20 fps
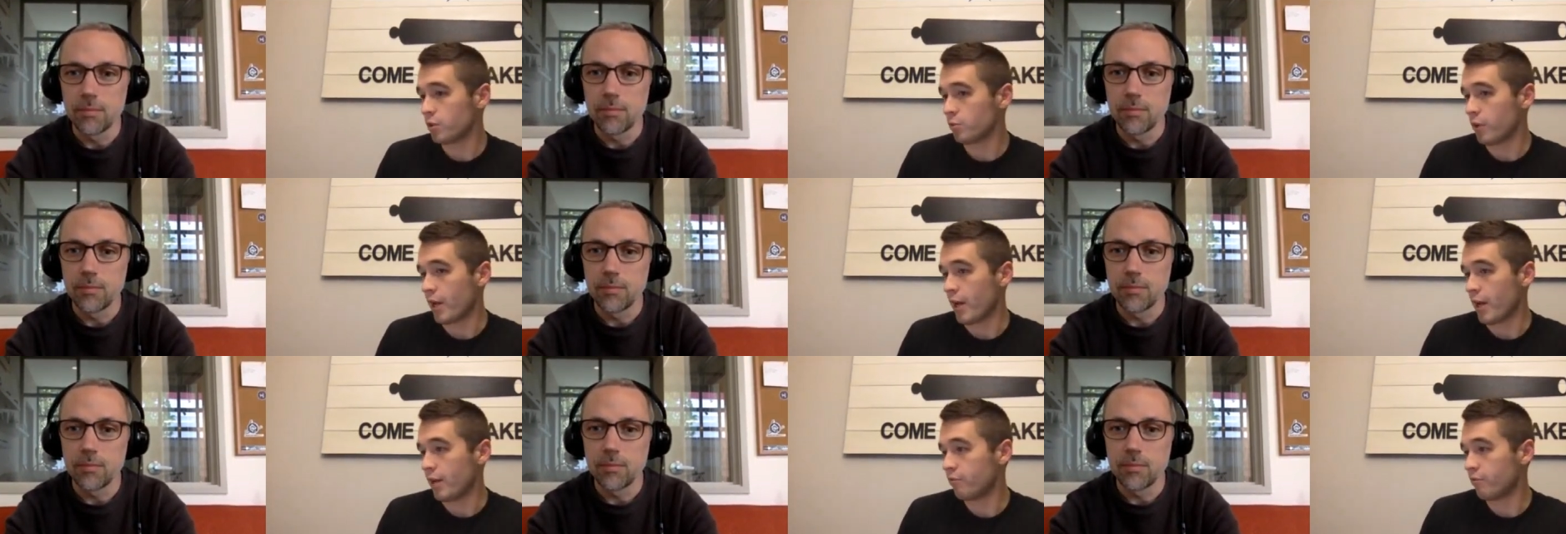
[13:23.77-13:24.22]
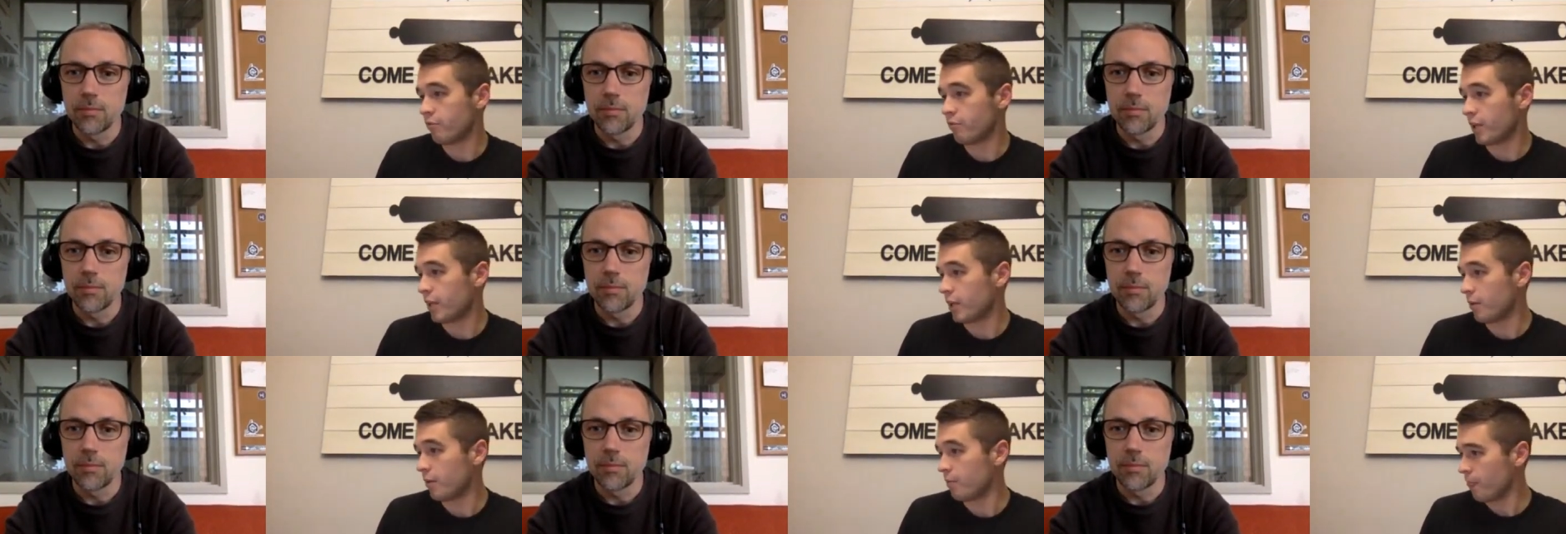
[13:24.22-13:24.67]
Speaker 1: First
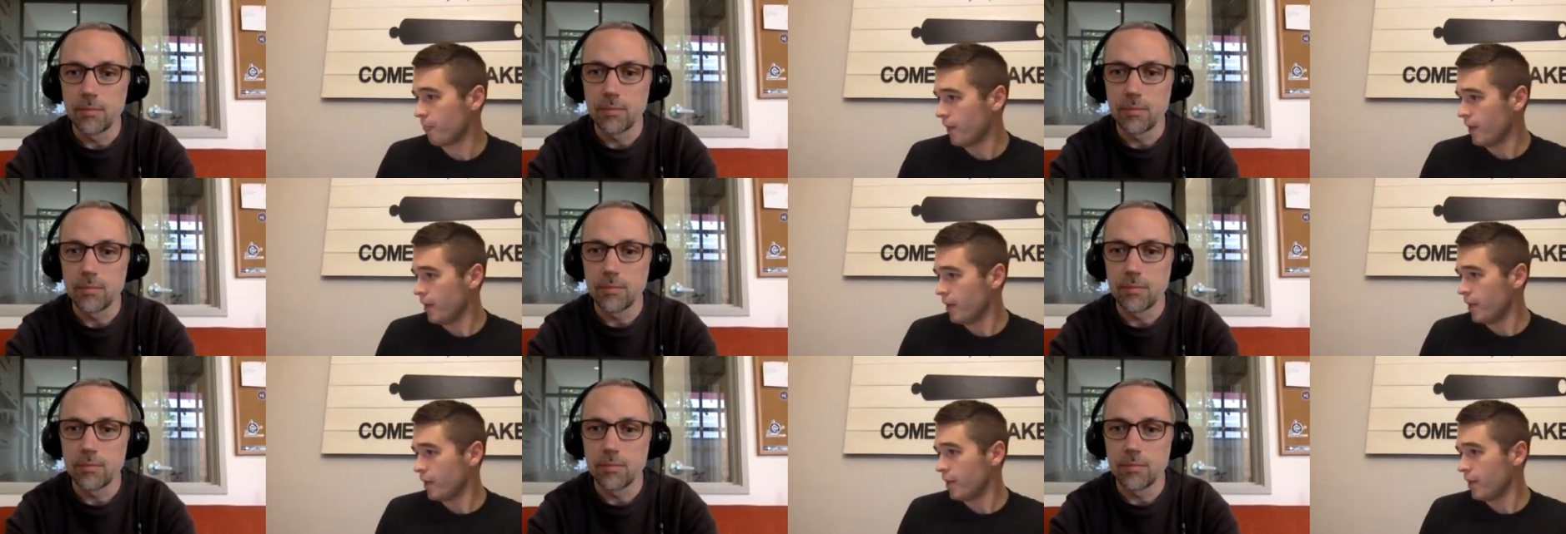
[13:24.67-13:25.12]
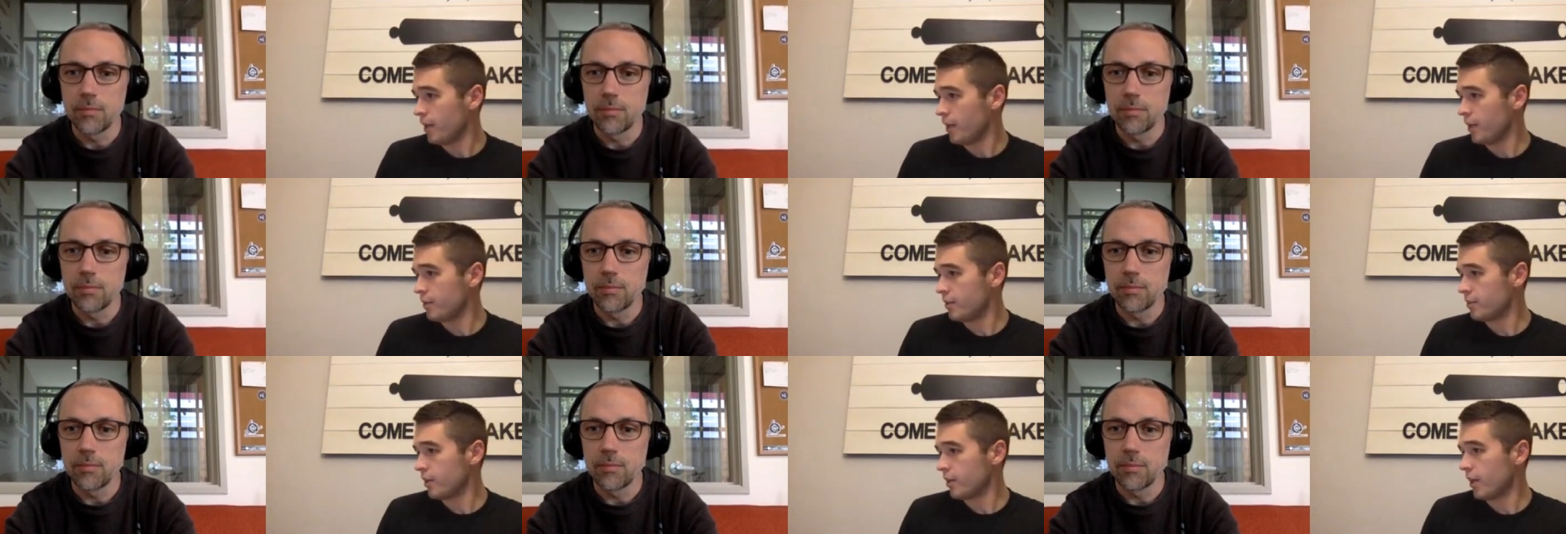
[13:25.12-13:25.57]
question we
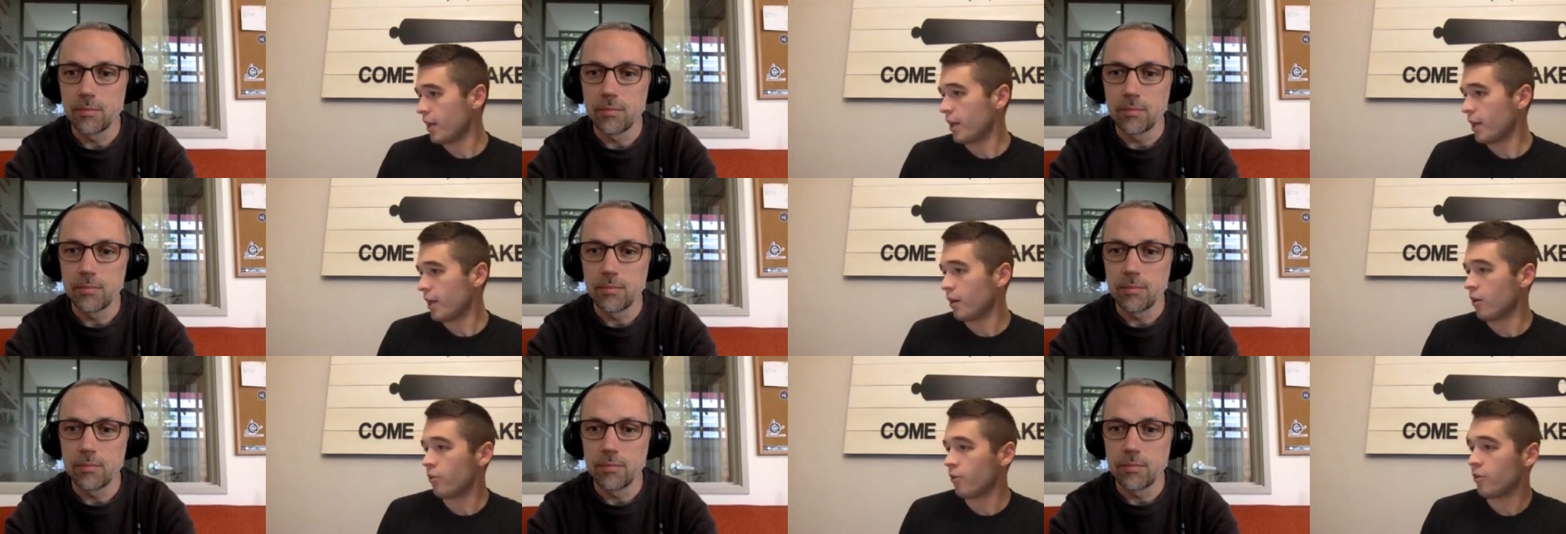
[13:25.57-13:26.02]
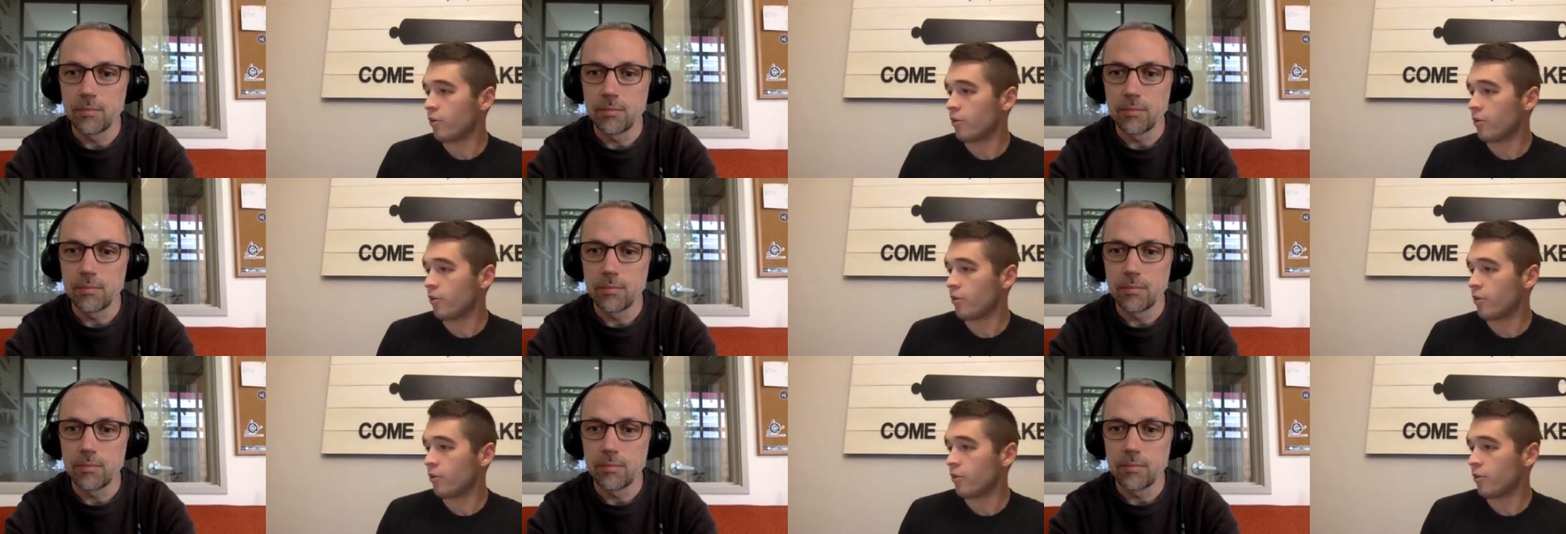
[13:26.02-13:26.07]
have is,